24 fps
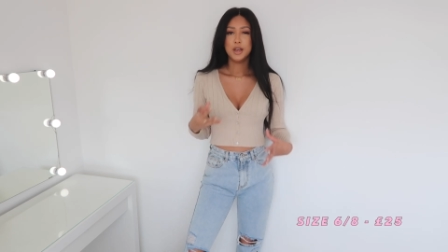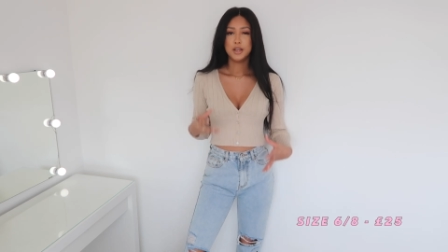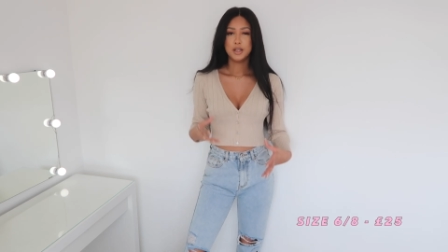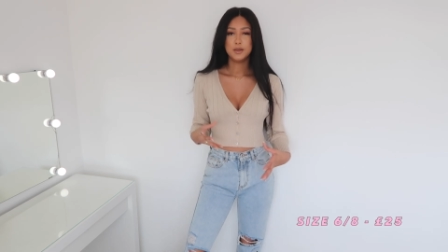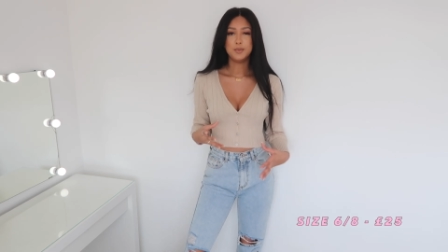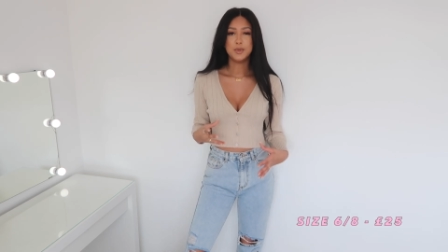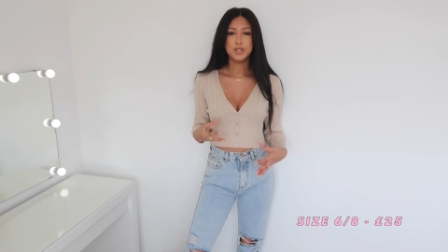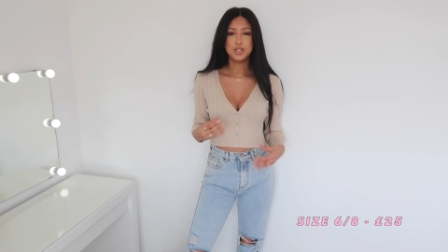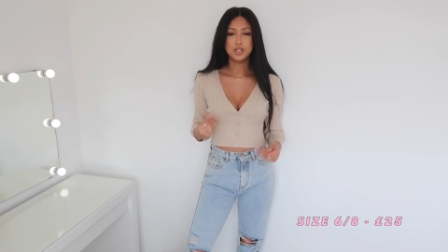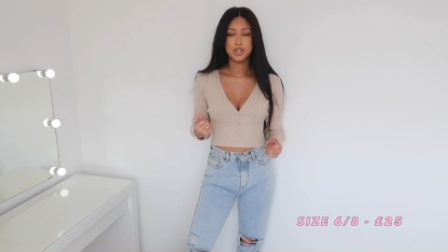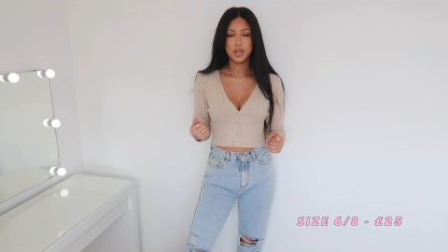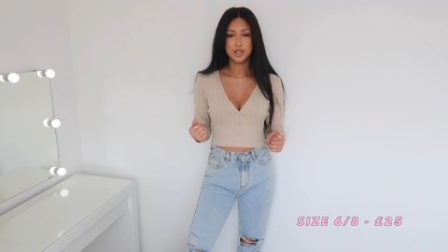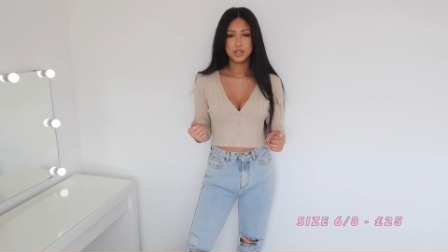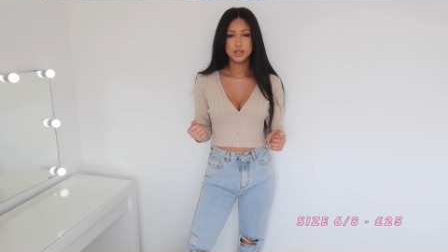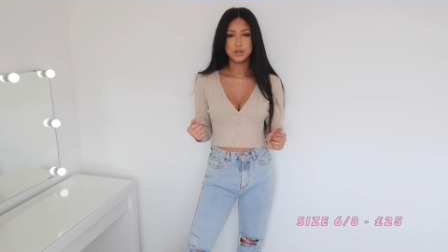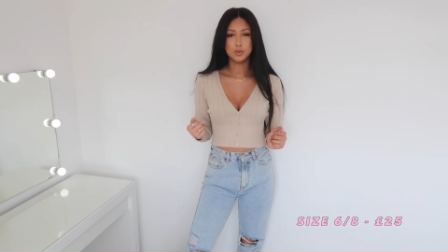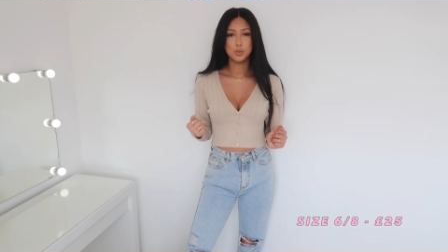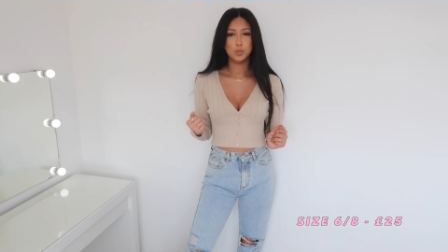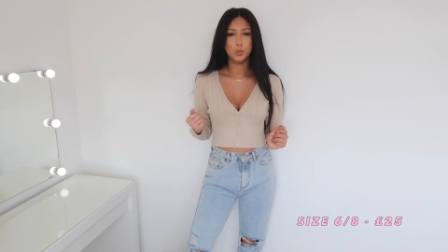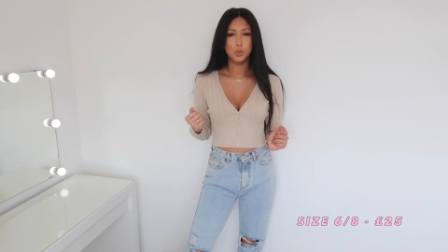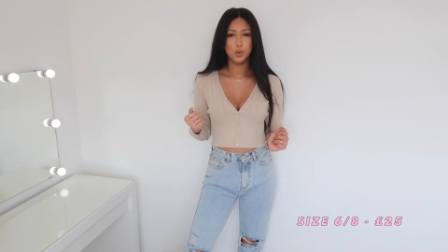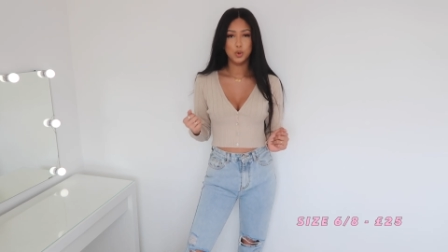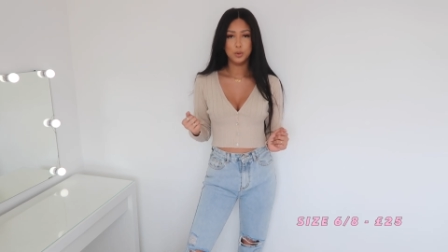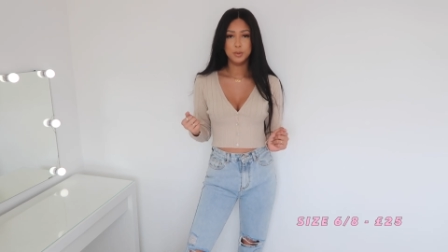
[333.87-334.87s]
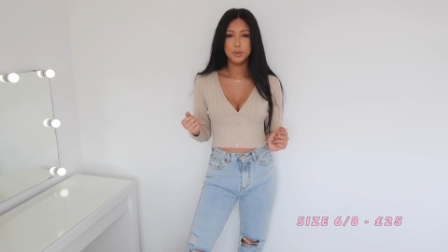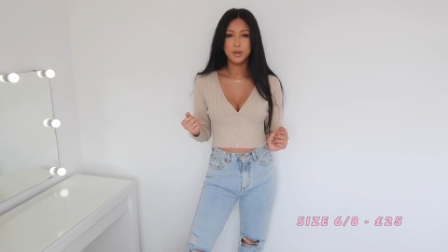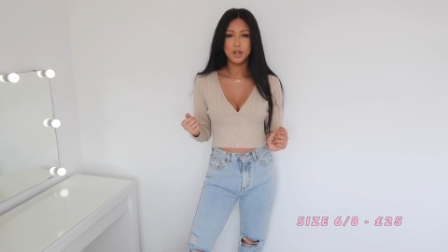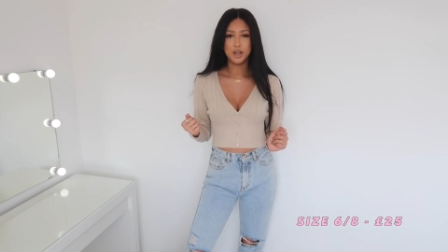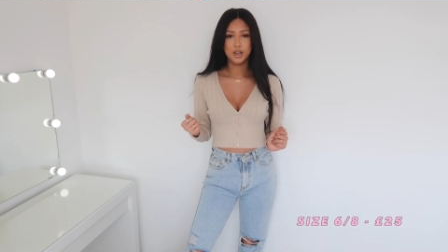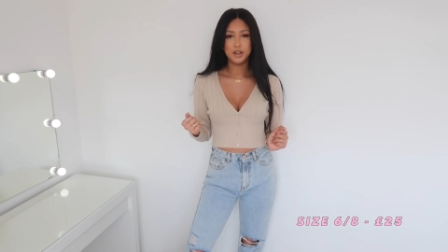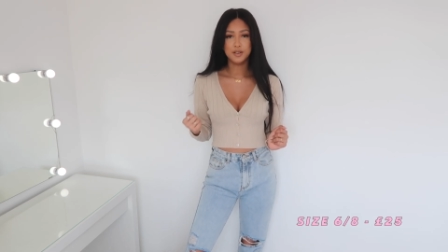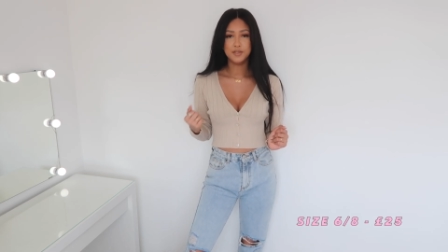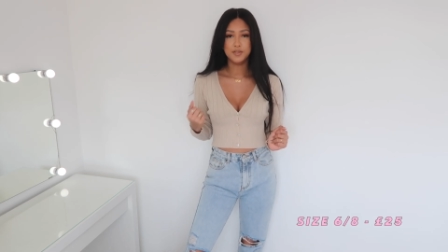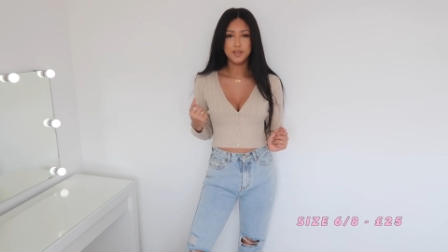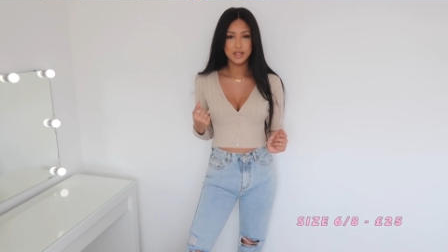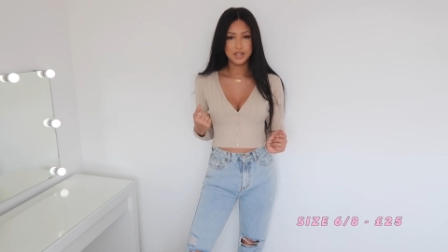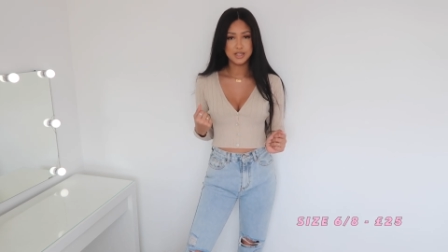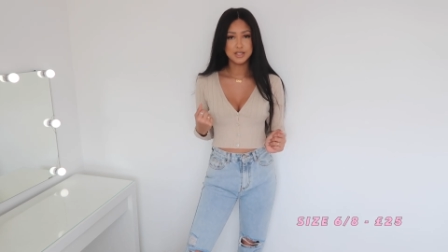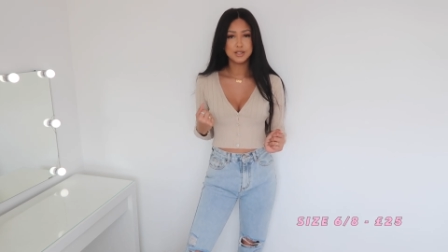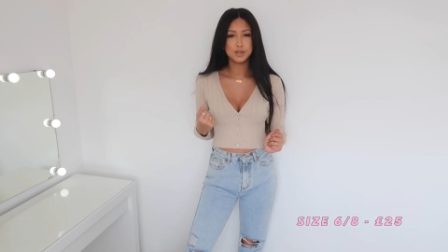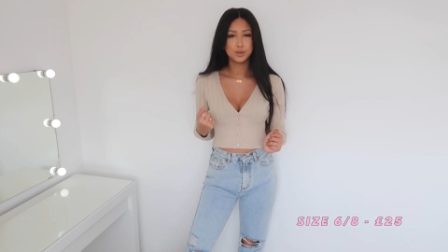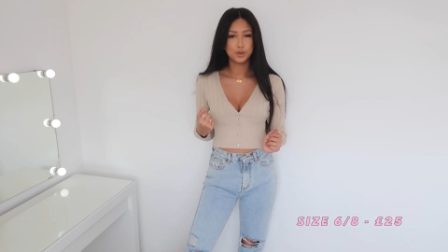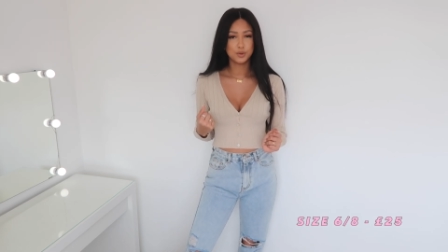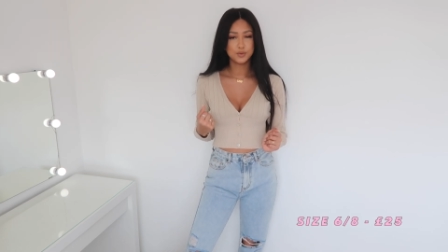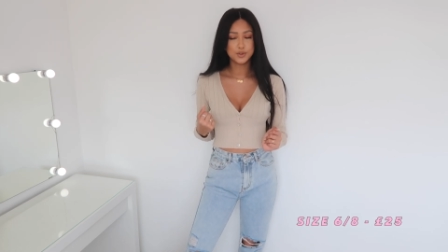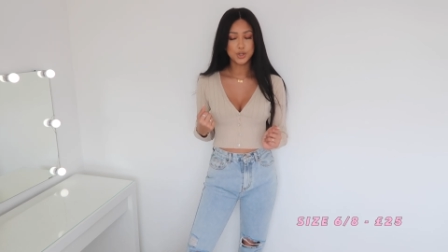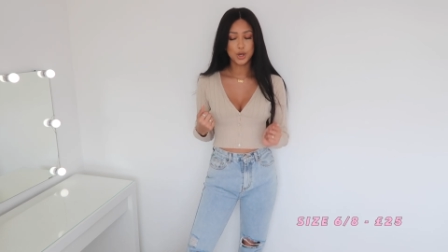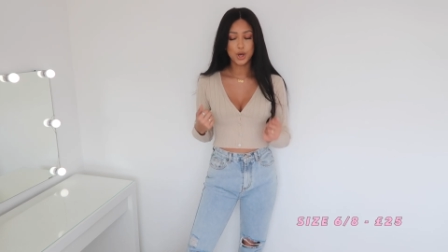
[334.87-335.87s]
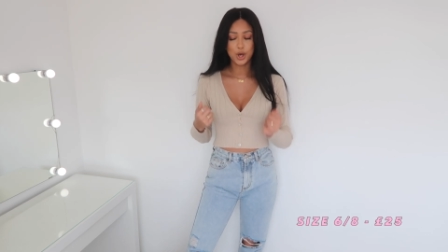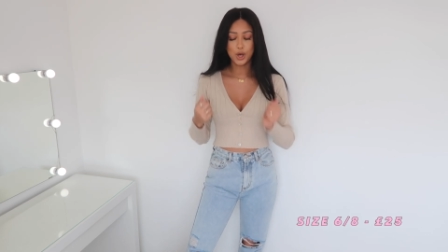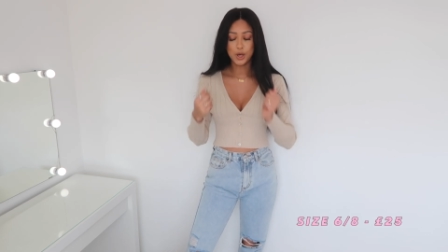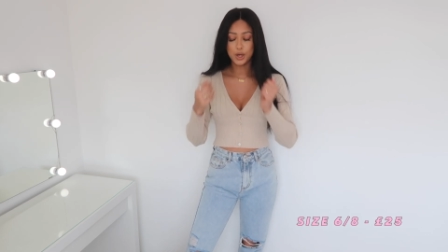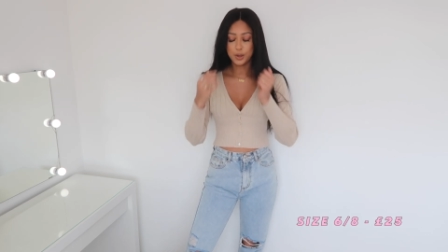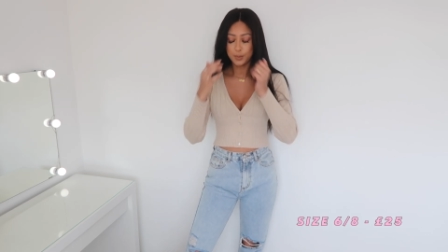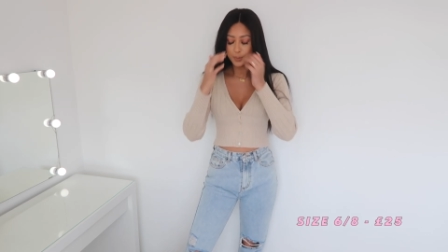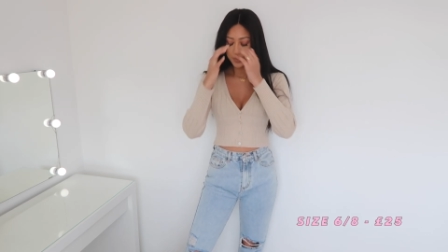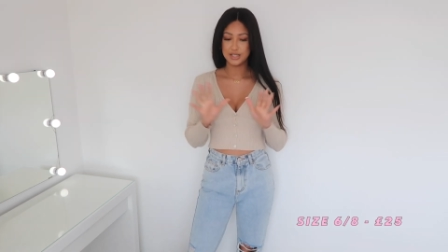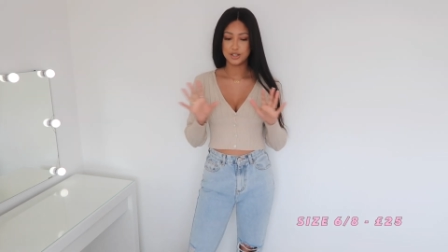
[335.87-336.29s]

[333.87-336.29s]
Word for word: You be just warm enough in this sort of top.